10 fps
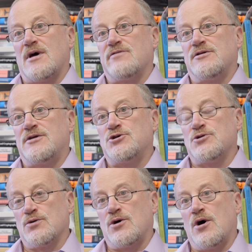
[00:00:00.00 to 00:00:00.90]
have a
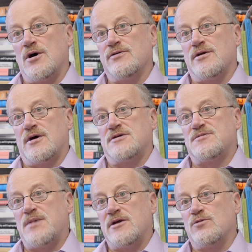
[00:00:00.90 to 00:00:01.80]
digital coin that I
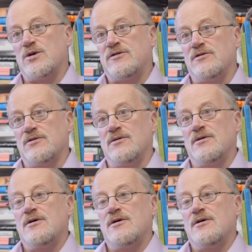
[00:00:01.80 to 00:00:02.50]
spend with you,